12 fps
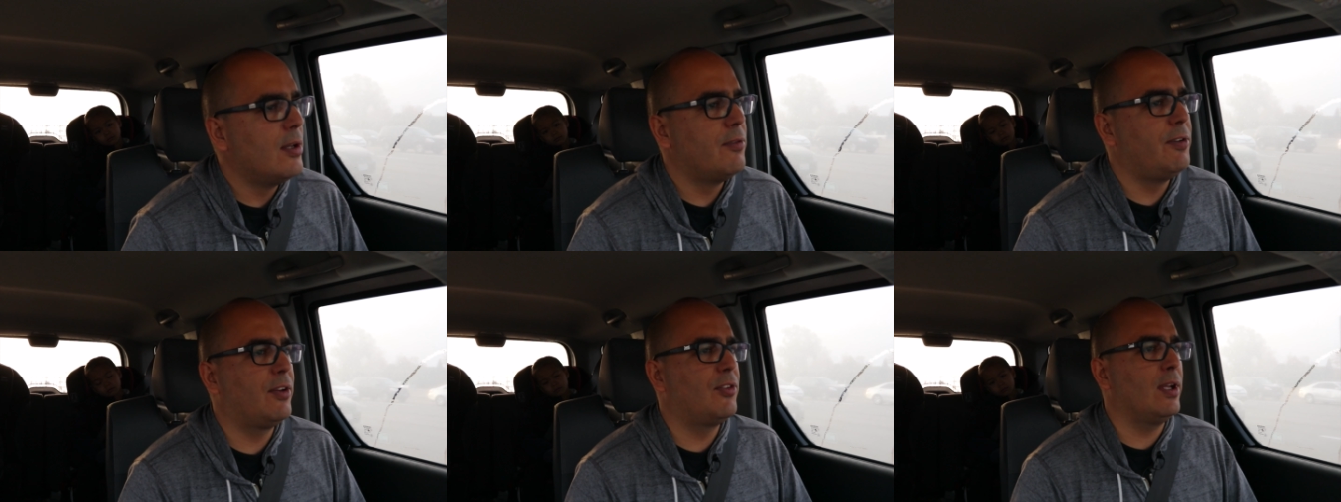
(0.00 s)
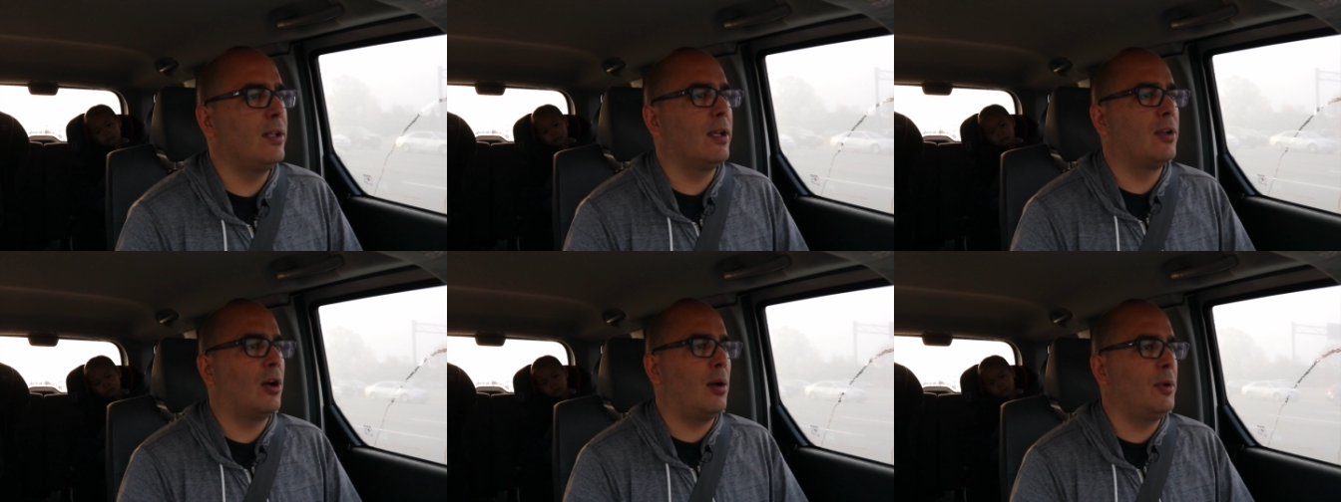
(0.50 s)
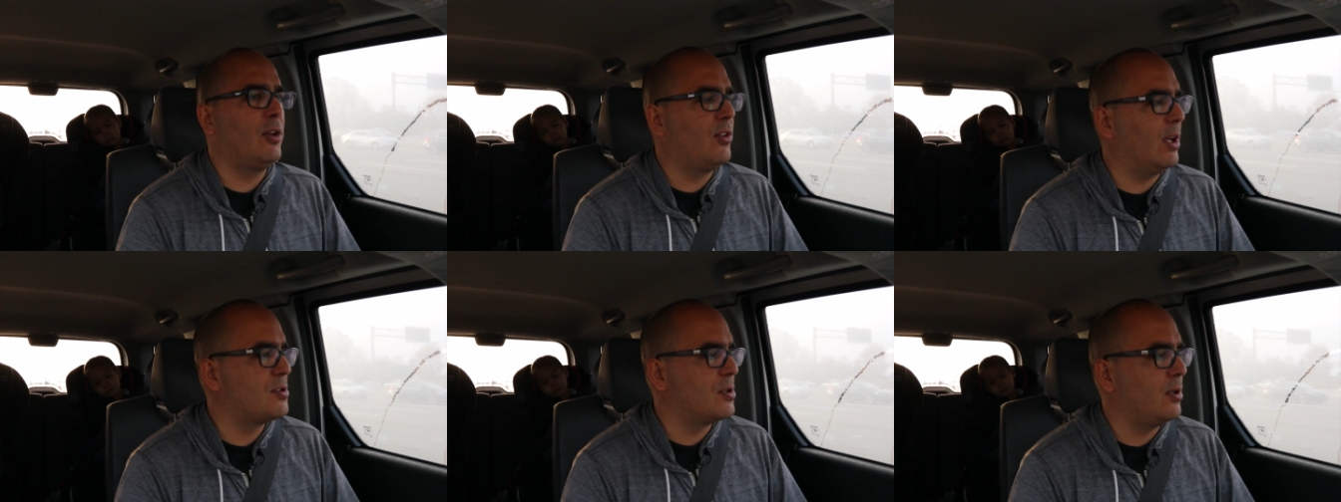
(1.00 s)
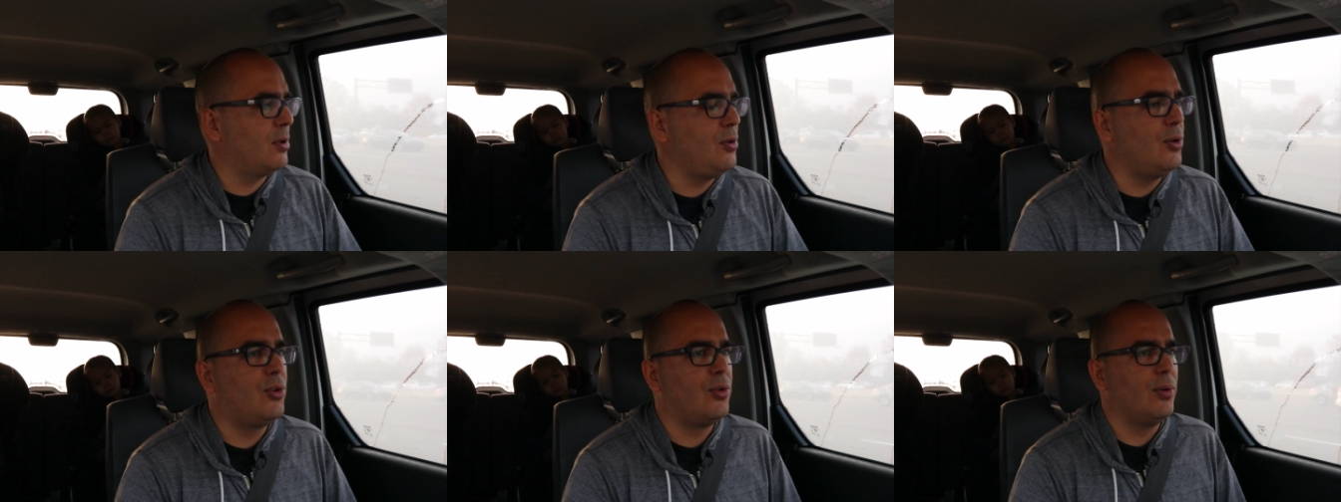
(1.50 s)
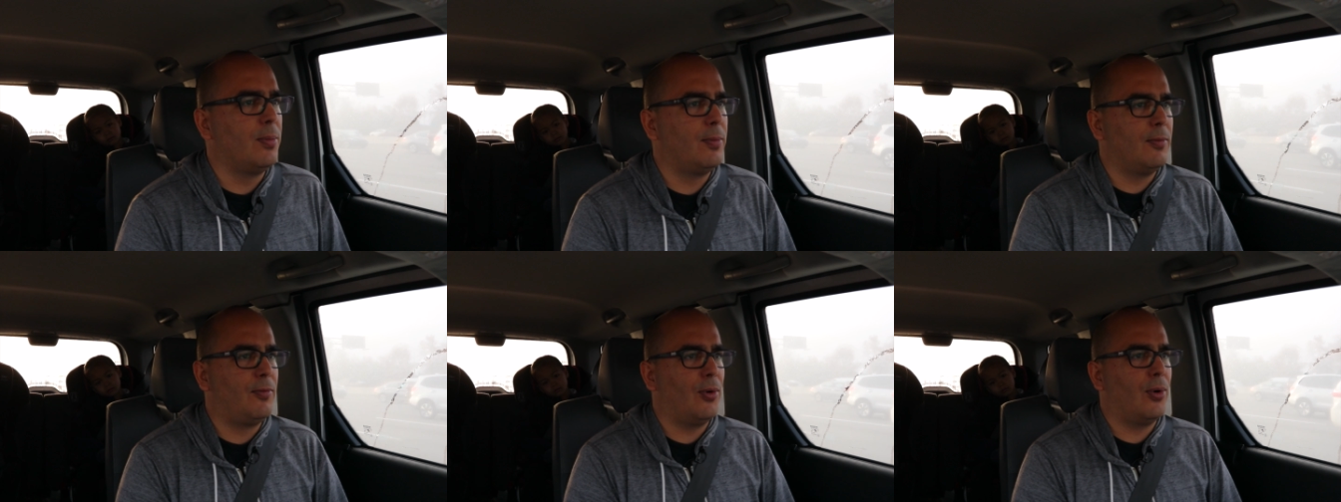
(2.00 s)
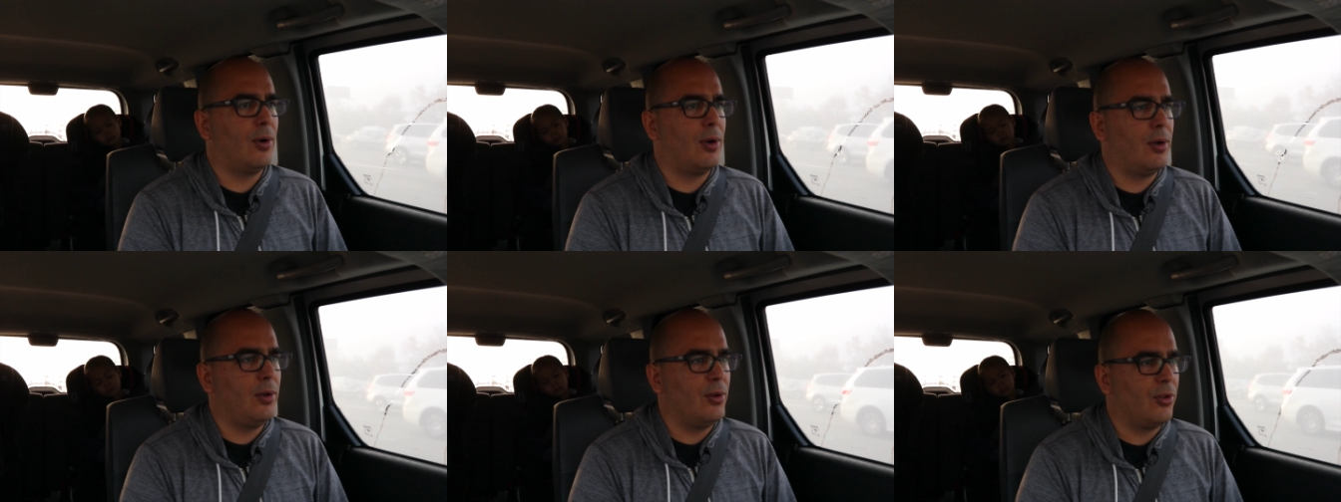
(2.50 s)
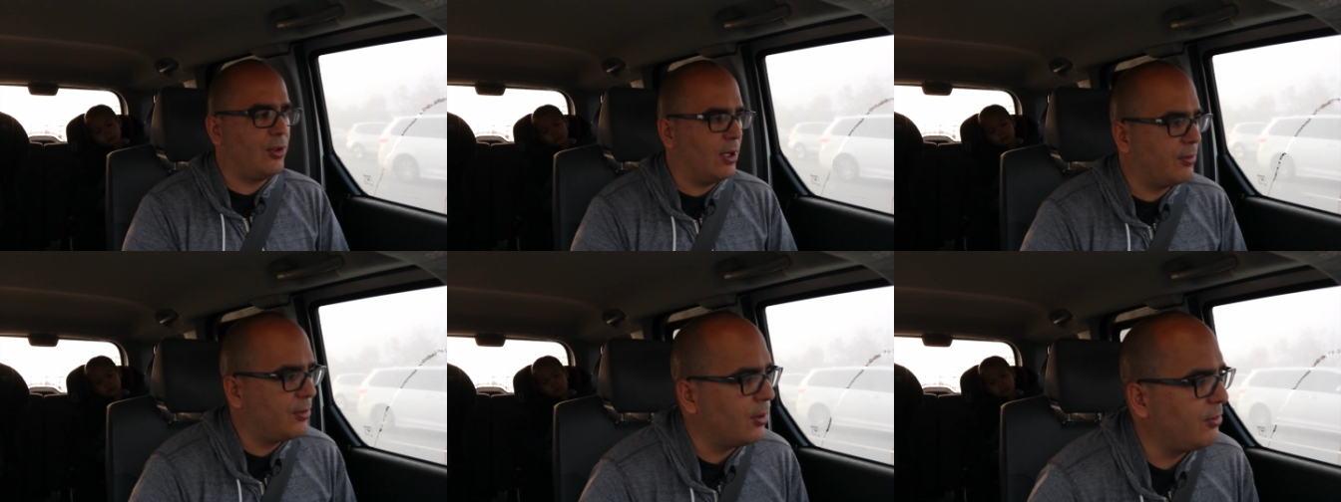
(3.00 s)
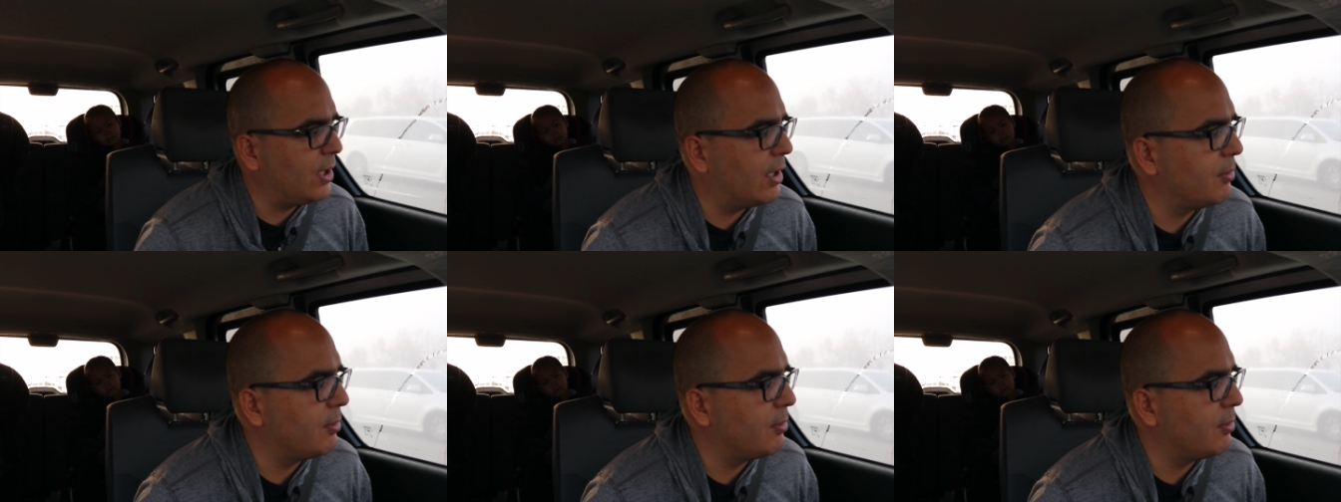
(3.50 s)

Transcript: fixing the comment section on YouTube for yourself. So if you're